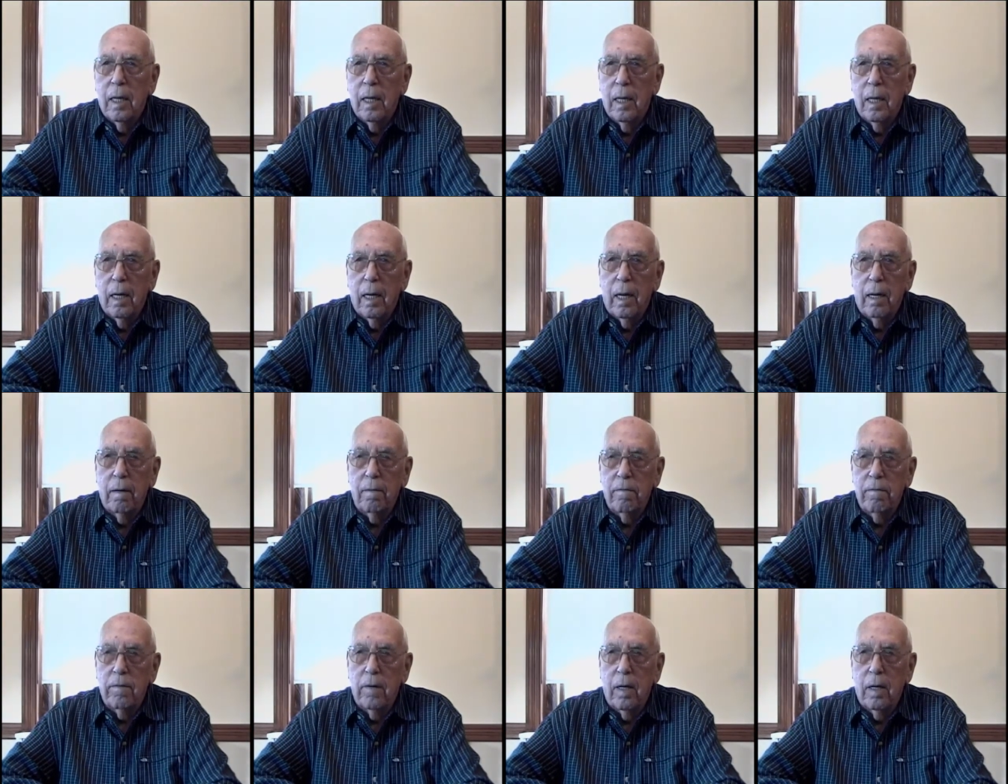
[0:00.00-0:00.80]
a lot
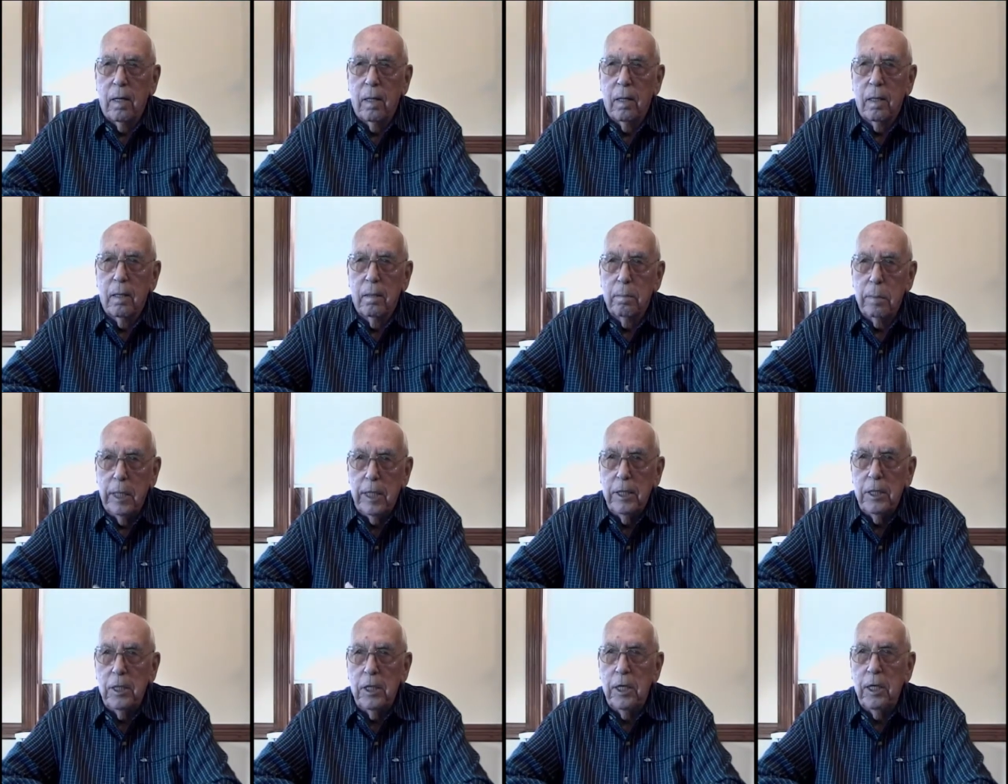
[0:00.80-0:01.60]
of
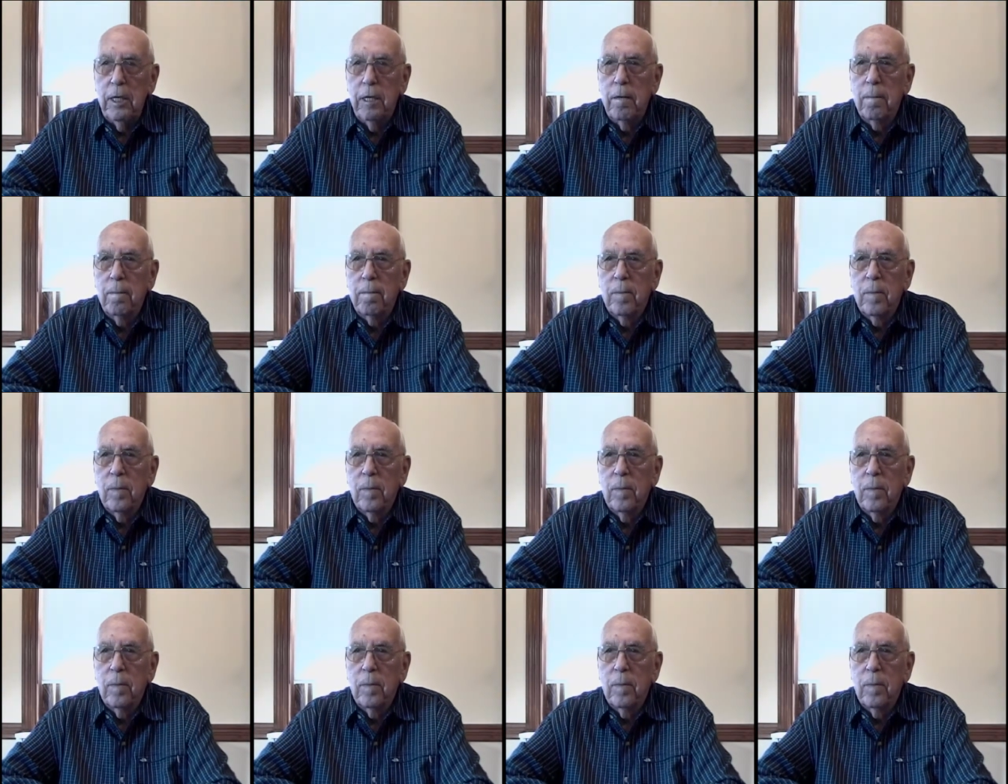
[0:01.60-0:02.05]
PT.